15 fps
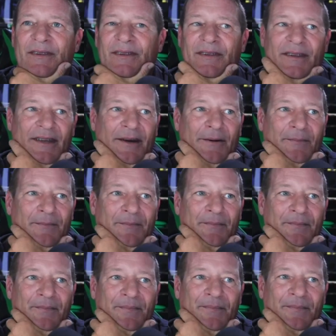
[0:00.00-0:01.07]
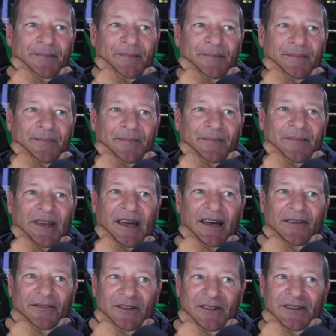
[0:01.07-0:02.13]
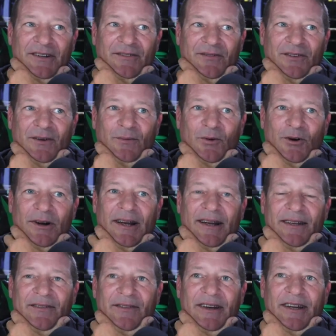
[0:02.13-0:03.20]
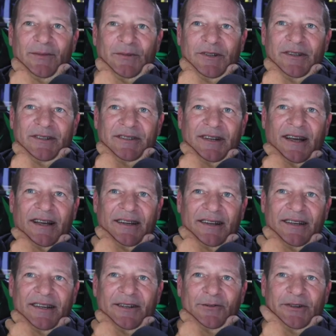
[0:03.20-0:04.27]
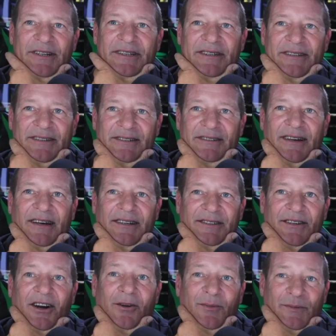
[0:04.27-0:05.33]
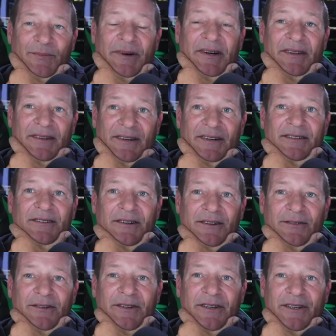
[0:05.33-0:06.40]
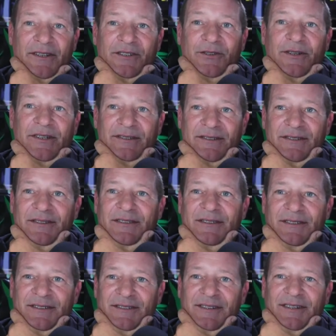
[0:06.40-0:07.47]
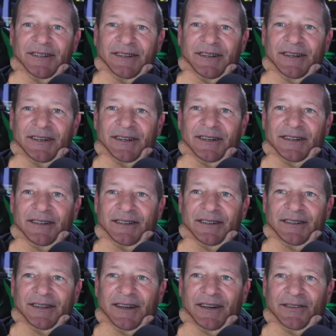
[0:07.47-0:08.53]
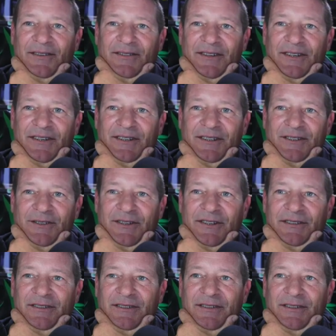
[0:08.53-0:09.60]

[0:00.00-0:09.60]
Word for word: yep. Yeah, if you're looking for a more active animal, it's not going to get retic size. Carpet pythons are a really good choice. Definitely a good choice.